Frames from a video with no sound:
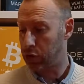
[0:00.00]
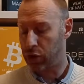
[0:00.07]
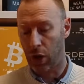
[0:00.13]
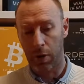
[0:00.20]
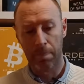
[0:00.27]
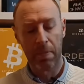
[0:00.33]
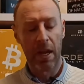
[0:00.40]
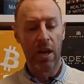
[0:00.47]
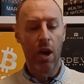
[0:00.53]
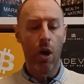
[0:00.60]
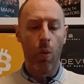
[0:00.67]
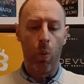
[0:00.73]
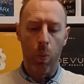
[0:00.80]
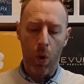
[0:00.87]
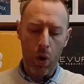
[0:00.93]
So
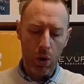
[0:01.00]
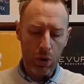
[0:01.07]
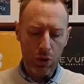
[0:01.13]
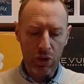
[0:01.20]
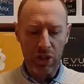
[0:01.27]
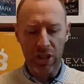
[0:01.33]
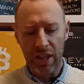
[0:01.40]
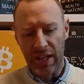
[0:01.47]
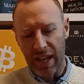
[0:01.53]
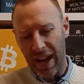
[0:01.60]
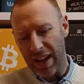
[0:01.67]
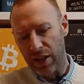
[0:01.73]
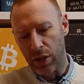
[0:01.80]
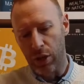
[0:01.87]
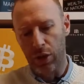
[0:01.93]
once you
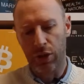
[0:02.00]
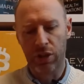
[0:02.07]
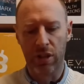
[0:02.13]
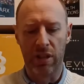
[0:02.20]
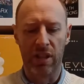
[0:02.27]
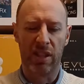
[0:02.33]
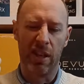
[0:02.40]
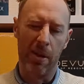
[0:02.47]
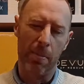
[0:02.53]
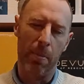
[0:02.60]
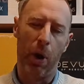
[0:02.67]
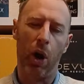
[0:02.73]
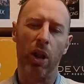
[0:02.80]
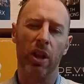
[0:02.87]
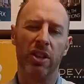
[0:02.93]
get used to the
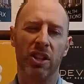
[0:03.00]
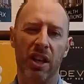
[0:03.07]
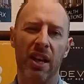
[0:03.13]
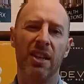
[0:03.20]
symbology,